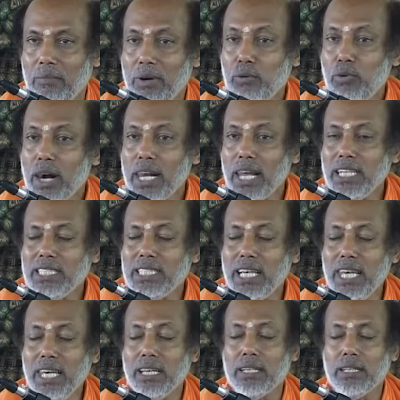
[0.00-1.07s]
But what I
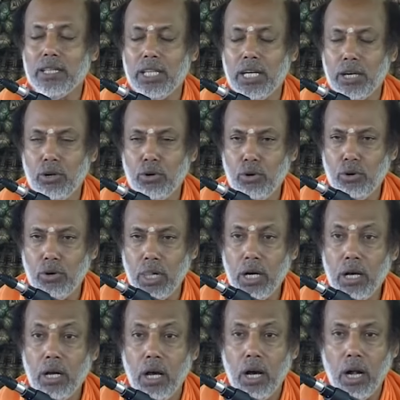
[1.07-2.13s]
say?
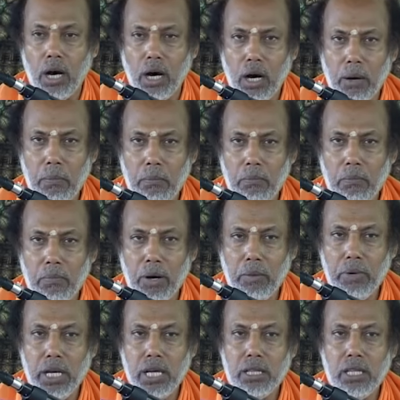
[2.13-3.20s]
Deho aham
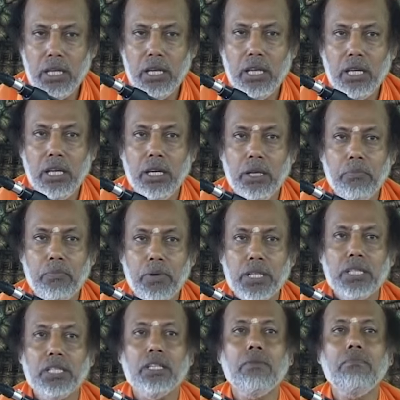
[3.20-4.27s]
mameti
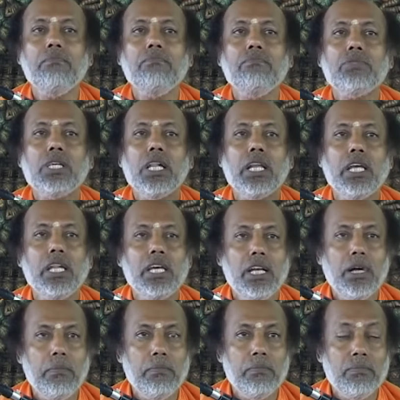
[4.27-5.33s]
prathitam
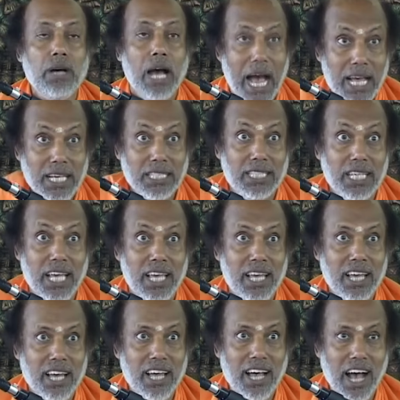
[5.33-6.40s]
sariram. I say,
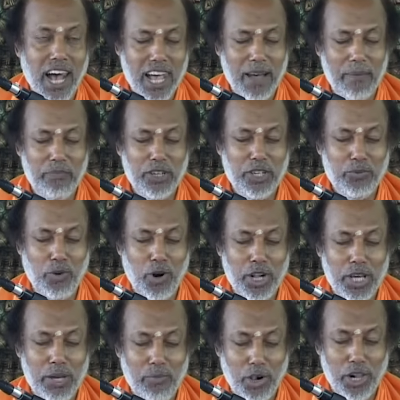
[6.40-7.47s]
I am this
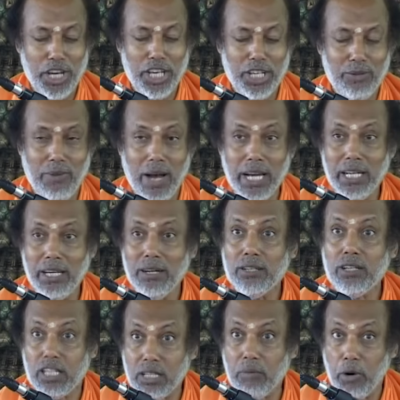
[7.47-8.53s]
body, body is mine.
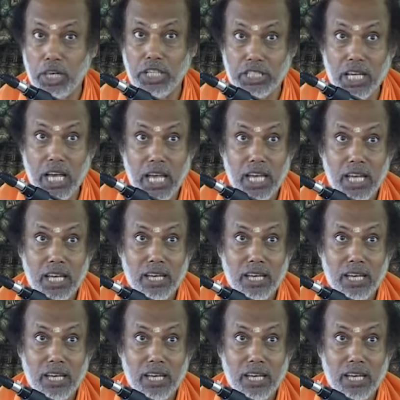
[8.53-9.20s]
Does the body say?